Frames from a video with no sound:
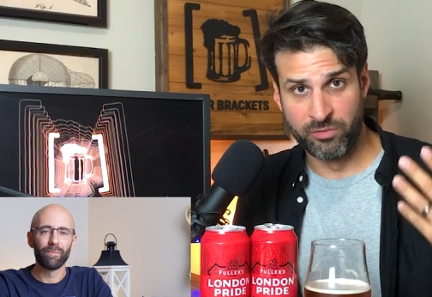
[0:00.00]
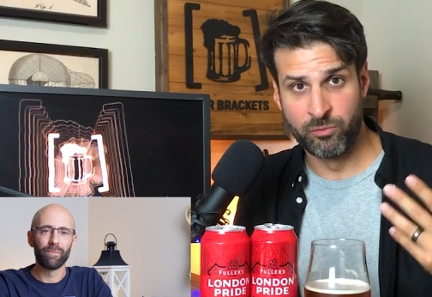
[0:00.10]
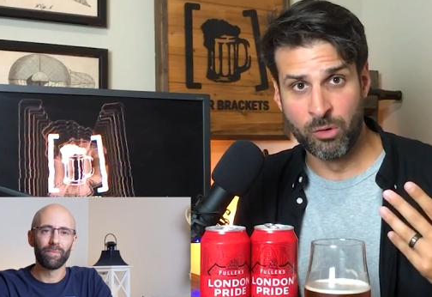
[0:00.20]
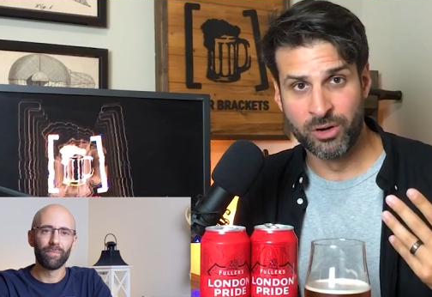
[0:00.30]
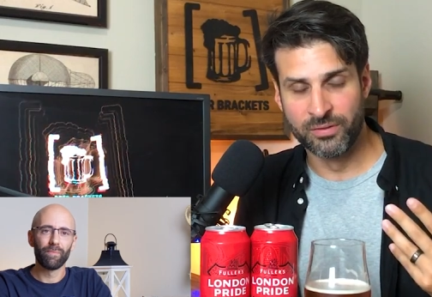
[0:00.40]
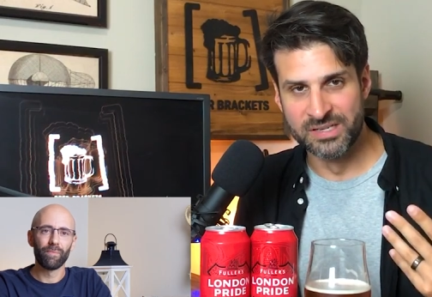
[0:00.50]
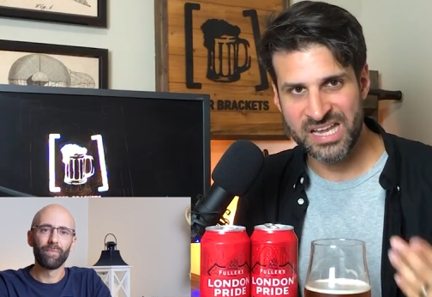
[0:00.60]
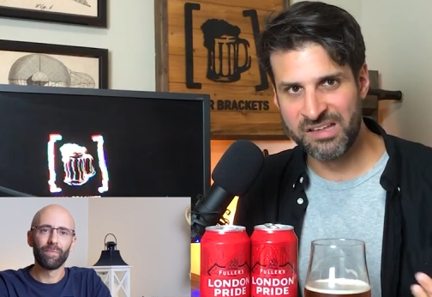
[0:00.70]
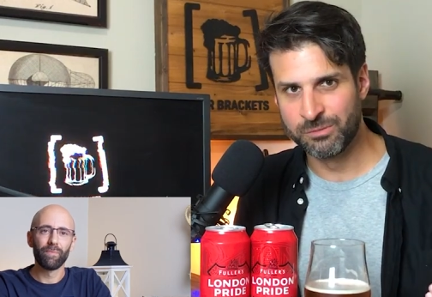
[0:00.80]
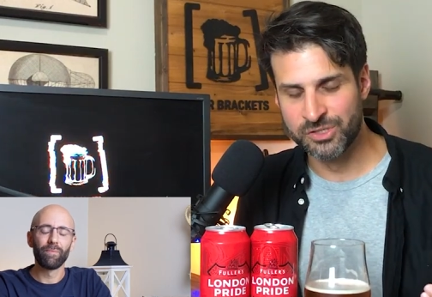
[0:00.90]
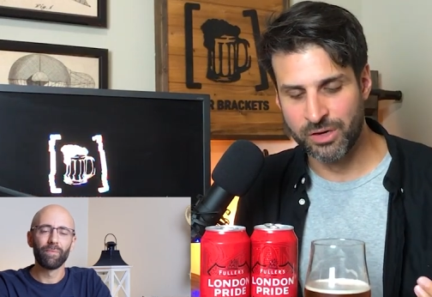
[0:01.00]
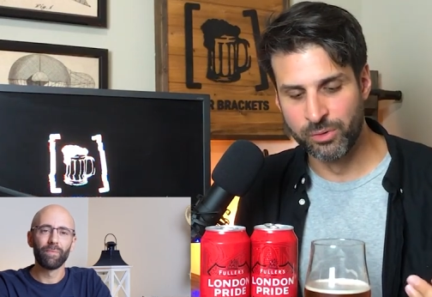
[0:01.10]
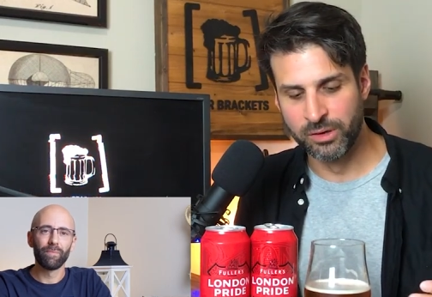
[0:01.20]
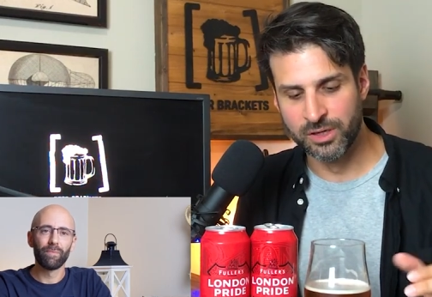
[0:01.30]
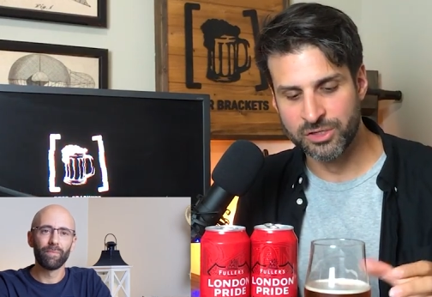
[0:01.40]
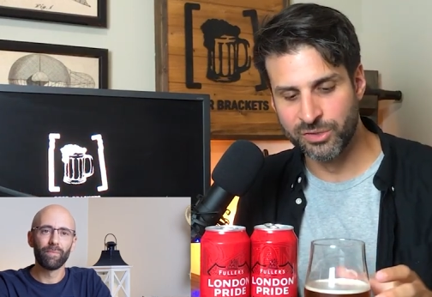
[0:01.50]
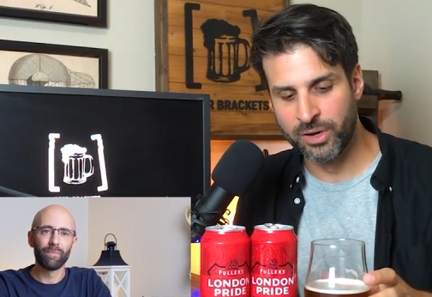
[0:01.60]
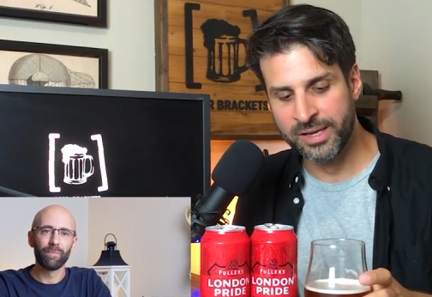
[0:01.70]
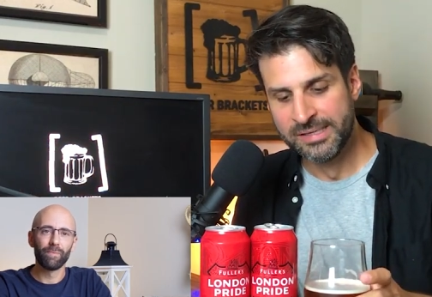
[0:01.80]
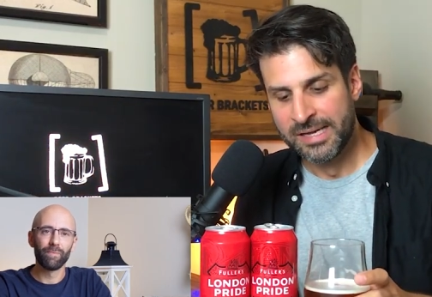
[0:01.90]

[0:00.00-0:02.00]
Speaker 1: forward on the taste, which I really enjoy.